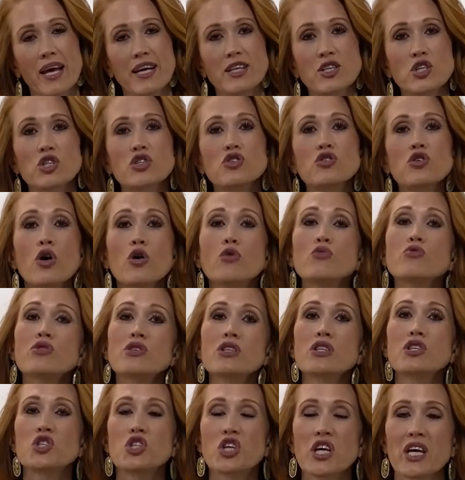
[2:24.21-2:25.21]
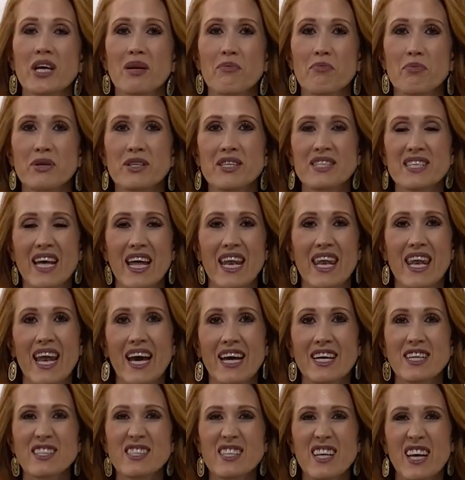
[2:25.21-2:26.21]
It just coats the chicken, puts that
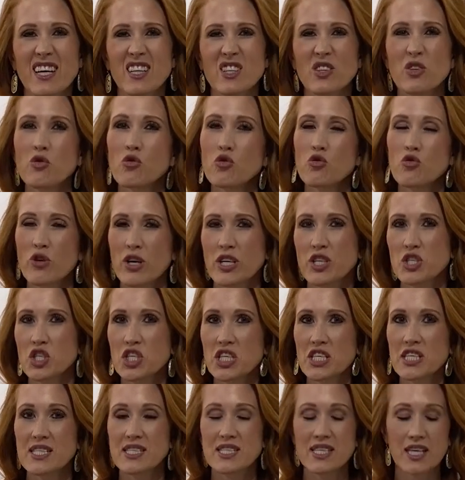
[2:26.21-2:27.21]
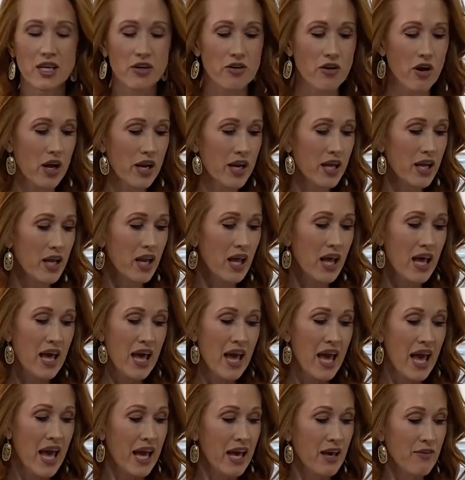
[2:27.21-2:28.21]
nice like little crunchy sear on it.
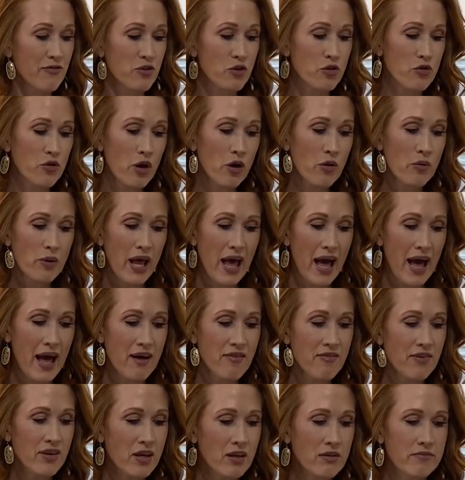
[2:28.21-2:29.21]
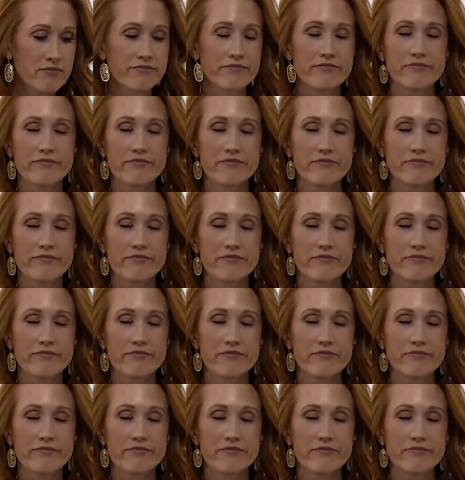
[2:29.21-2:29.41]
If you don't have it,